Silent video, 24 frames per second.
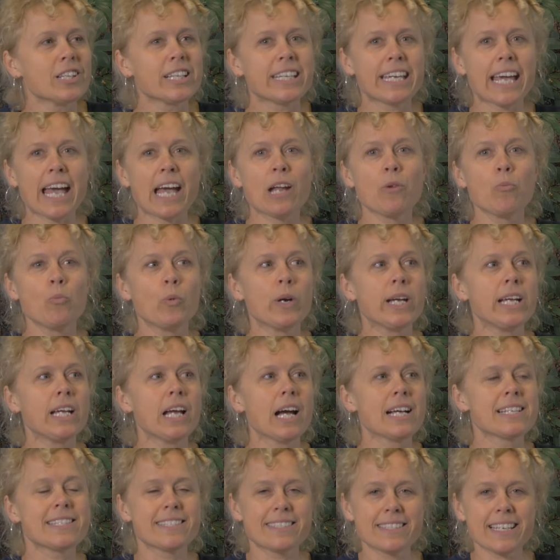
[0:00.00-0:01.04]
can we
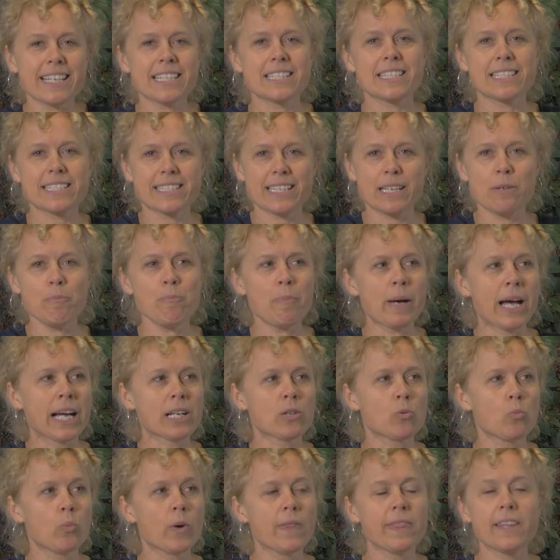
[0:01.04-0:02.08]
assess its
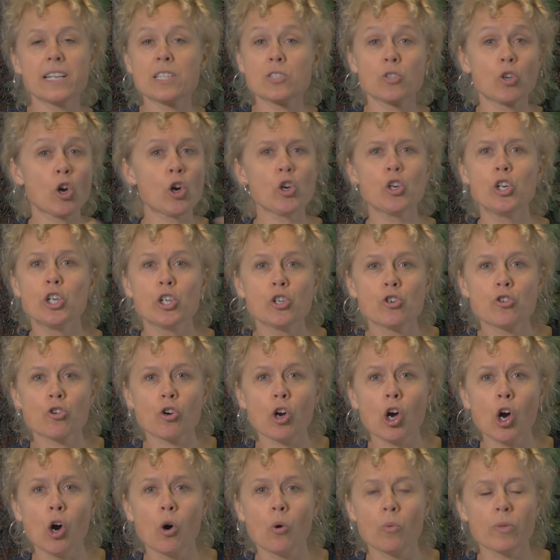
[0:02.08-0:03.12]
impact when there's no
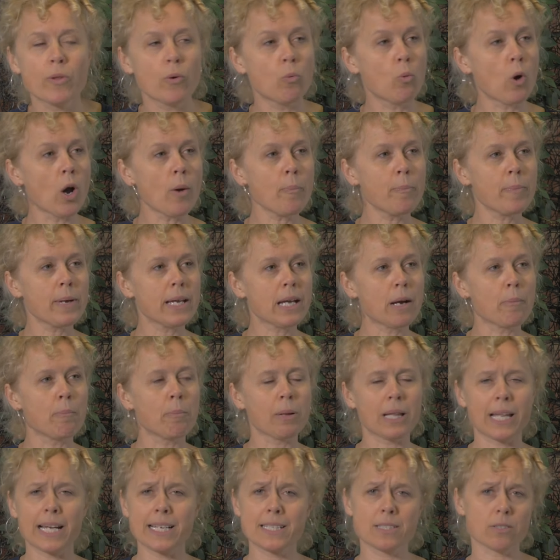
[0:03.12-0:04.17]
control? There won't be a
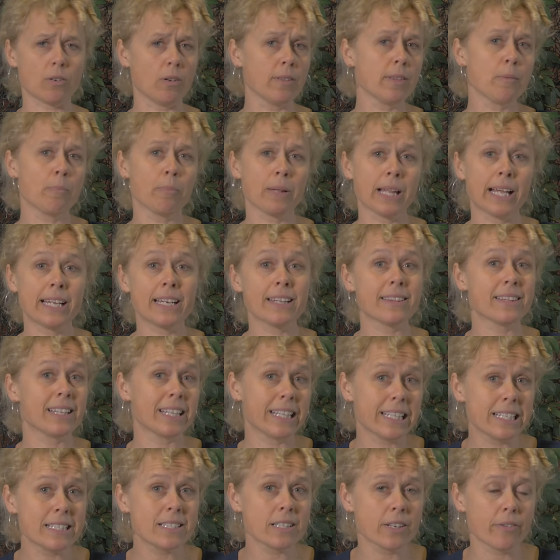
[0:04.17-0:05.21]
place on the planet that
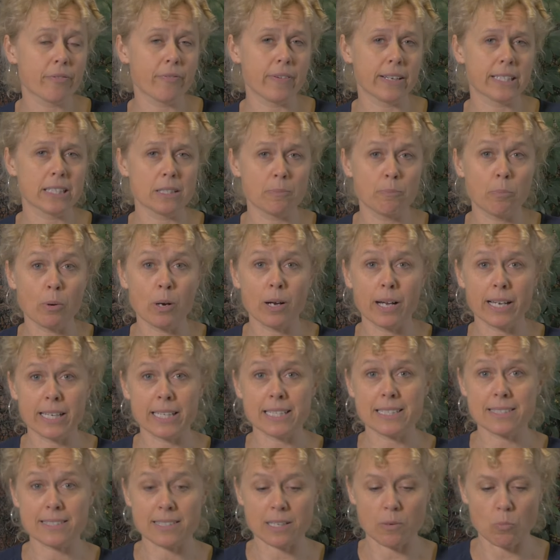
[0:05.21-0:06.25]
isn't affected by it
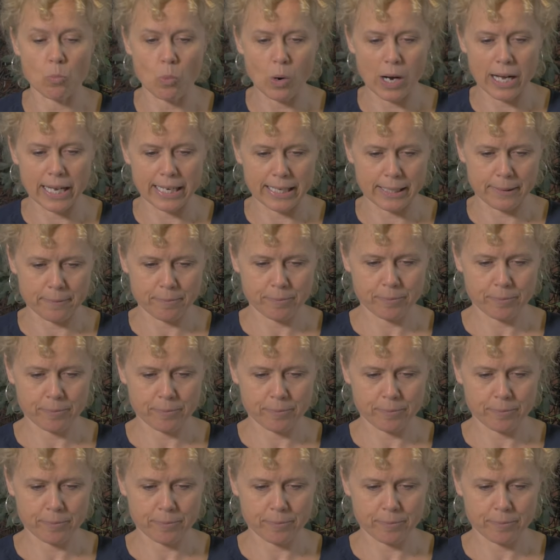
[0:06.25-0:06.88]
in some way.